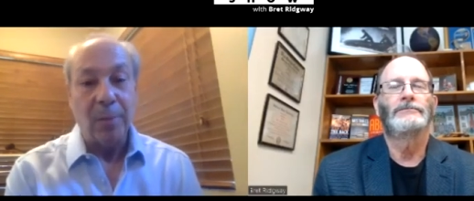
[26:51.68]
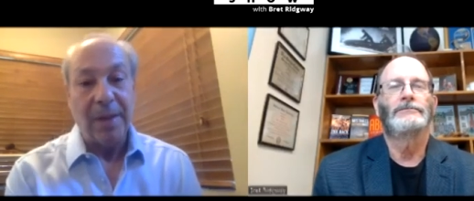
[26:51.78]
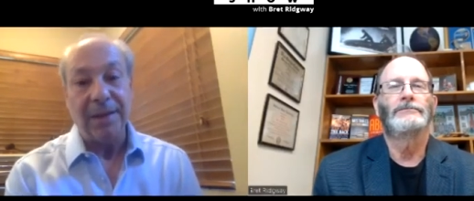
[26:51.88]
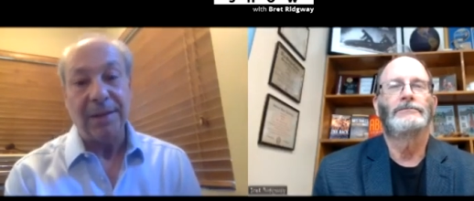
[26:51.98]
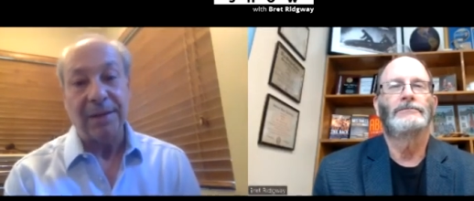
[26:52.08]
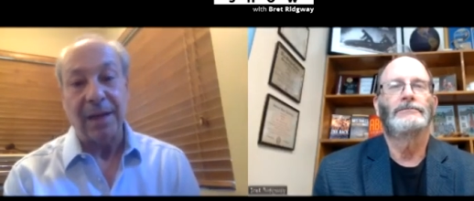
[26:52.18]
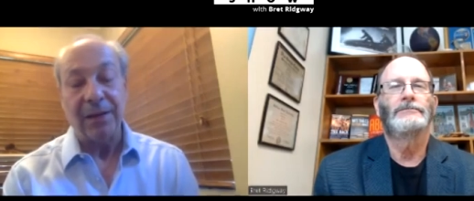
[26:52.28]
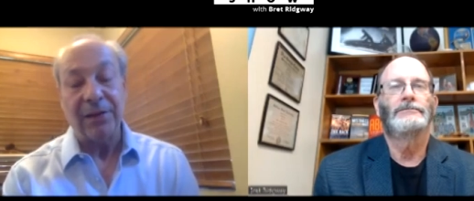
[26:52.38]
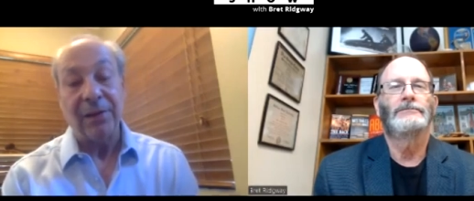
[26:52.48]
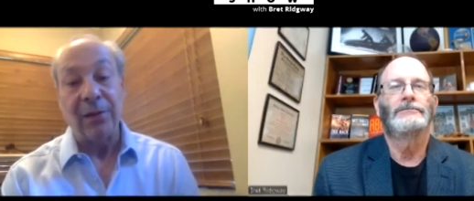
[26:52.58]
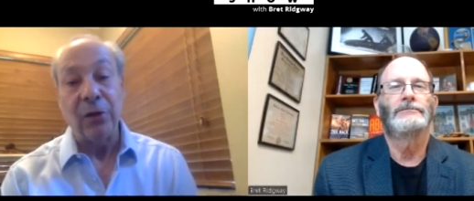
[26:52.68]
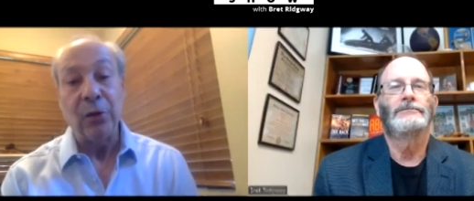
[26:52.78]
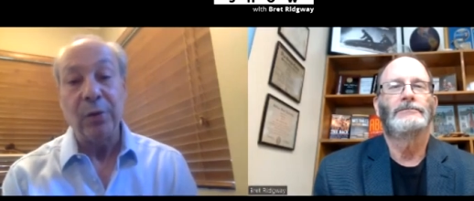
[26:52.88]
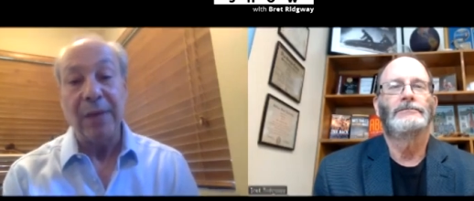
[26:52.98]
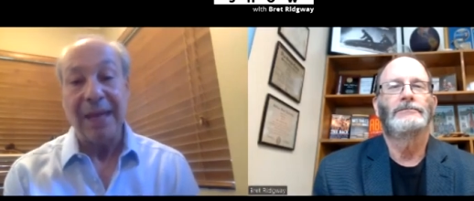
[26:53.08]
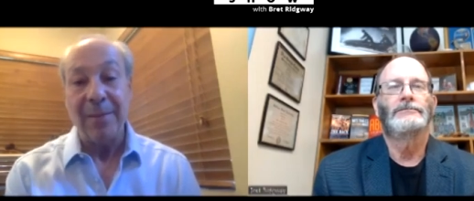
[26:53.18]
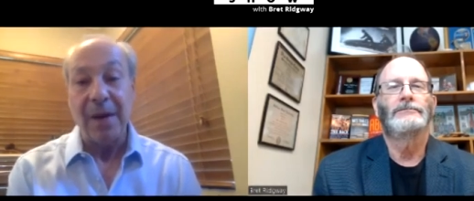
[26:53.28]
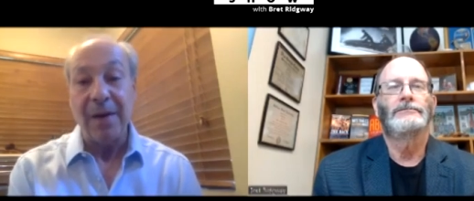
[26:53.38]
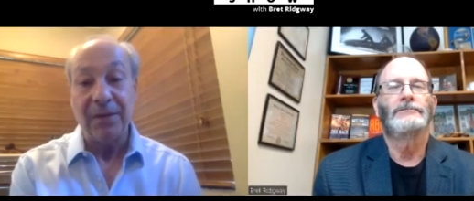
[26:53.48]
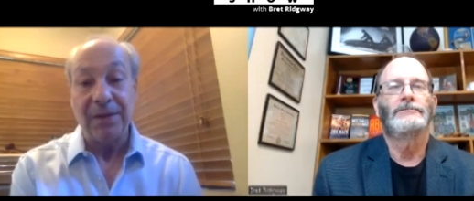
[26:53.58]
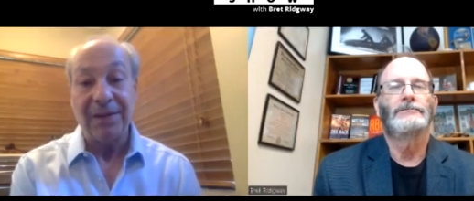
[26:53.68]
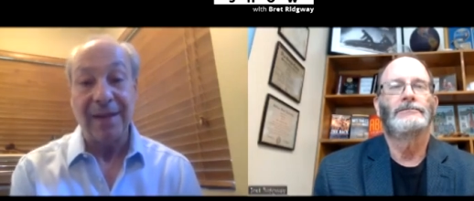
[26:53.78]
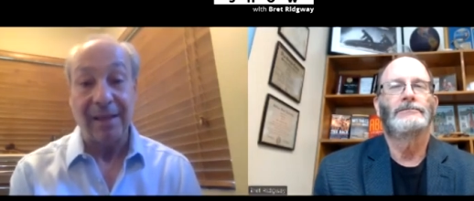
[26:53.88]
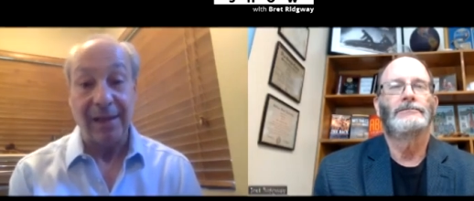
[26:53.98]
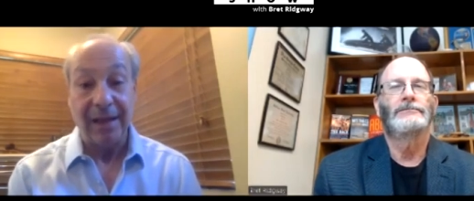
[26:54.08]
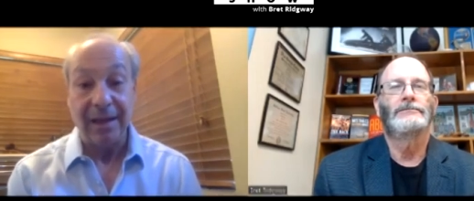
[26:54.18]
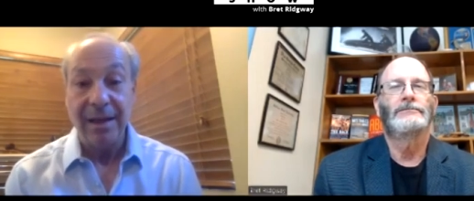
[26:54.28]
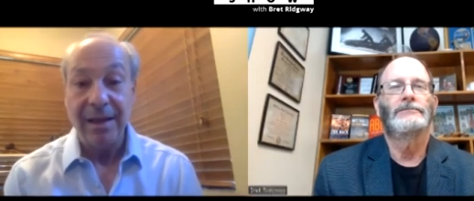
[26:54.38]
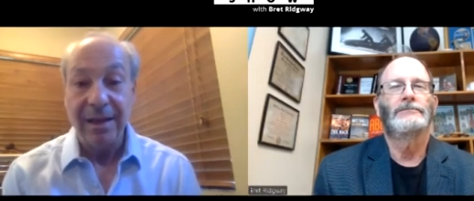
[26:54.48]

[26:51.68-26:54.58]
Speaker 1: main sites, the new game of selling.com